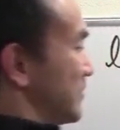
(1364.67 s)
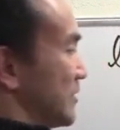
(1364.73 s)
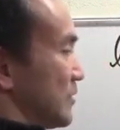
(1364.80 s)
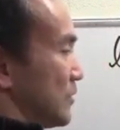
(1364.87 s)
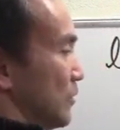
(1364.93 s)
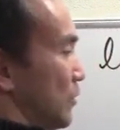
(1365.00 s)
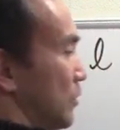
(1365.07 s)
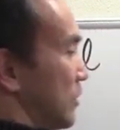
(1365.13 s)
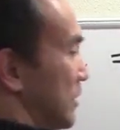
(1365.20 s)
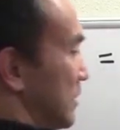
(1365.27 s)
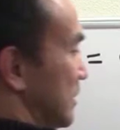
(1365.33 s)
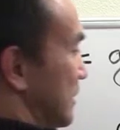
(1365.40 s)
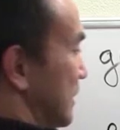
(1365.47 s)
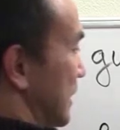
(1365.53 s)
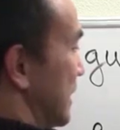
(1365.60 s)
or
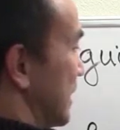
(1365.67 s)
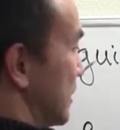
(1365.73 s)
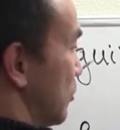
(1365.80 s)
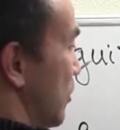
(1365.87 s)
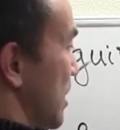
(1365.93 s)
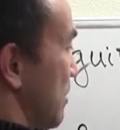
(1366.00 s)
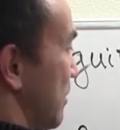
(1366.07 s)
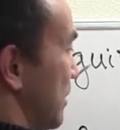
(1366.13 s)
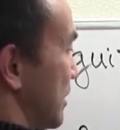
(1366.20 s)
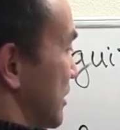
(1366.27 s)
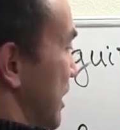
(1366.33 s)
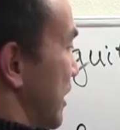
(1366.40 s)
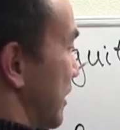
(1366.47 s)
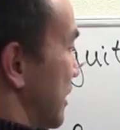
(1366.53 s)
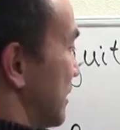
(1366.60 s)
another way of
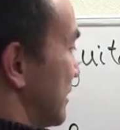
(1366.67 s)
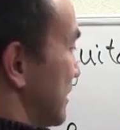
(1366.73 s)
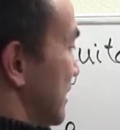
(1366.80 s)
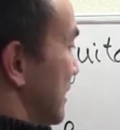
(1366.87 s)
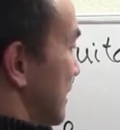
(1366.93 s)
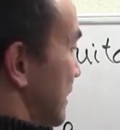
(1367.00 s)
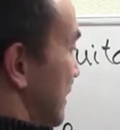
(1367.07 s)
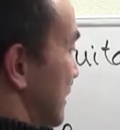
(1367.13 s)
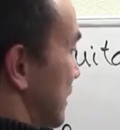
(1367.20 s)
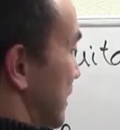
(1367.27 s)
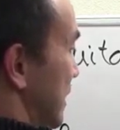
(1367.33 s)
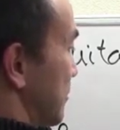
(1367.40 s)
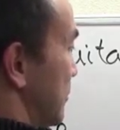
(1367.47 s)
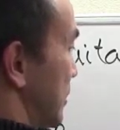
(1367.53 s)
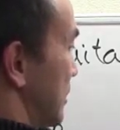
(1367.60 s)
understanding it, the
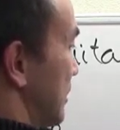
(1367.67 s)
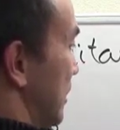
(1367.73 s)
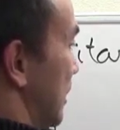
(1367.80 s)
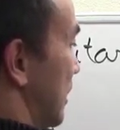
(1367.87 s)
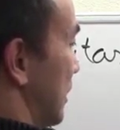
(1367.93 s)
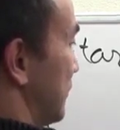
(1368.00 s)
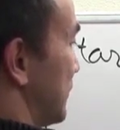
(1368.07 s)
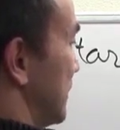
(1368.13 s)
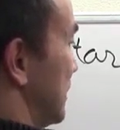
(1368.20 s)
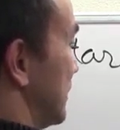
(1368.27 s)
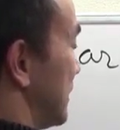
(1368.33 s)
number of